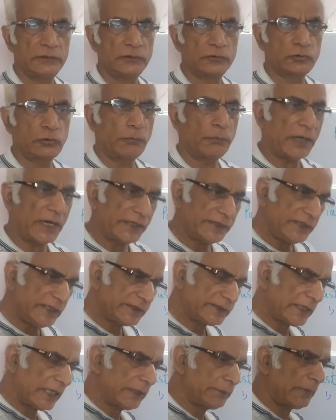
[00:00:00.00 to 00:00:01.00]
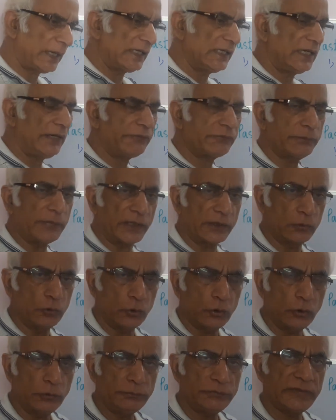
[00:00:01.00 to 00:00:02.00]
So by the time I left my
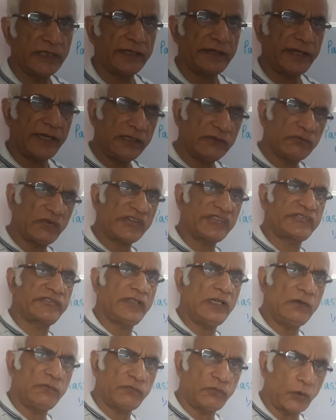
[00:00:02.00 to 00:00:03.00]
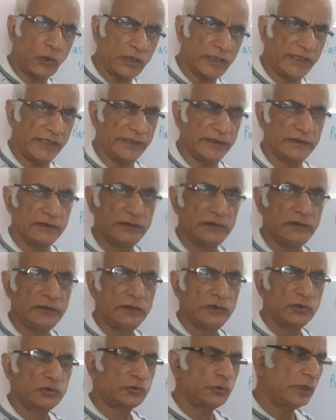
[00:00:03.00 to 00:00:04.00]
home, the rain was still falling.
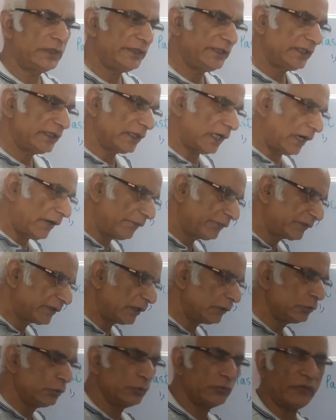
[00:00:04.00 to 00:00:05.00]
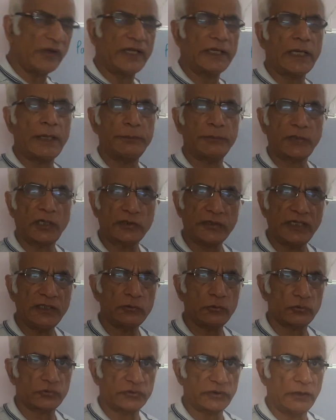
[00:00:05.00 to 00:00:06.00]
So in the afternoon when I'm talking
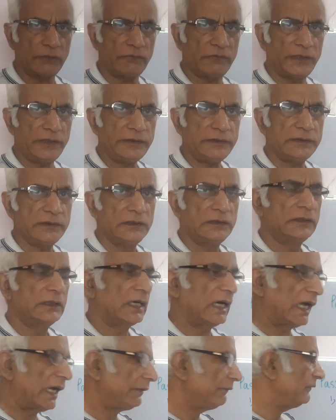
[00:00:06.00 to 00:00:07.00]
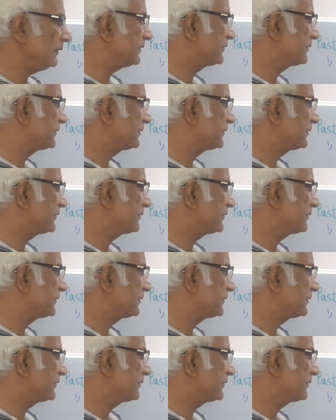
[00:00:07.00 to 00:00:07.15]
to someone, I will